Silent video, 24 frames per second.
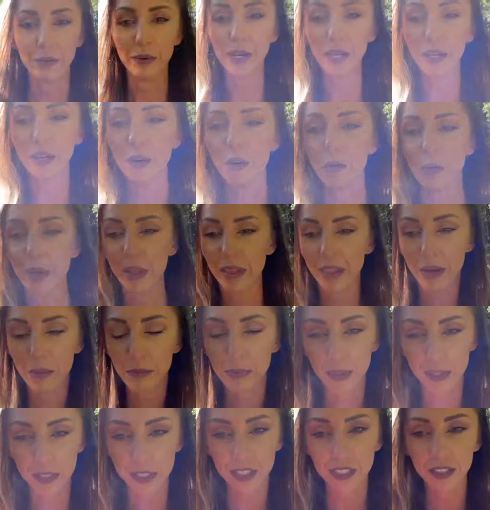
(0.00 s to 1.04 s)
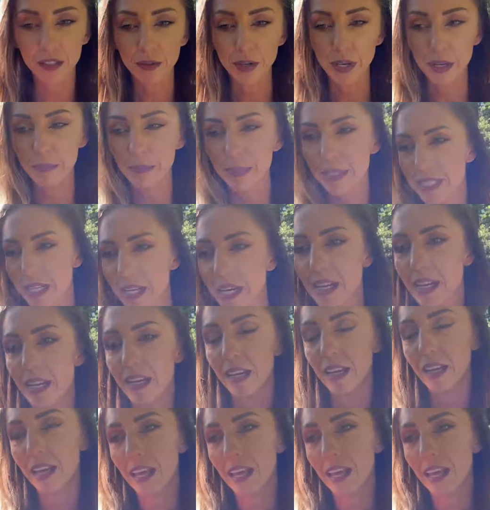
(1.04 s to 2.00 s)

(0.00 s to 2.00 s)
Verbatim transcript: went with that person who I'd been dating.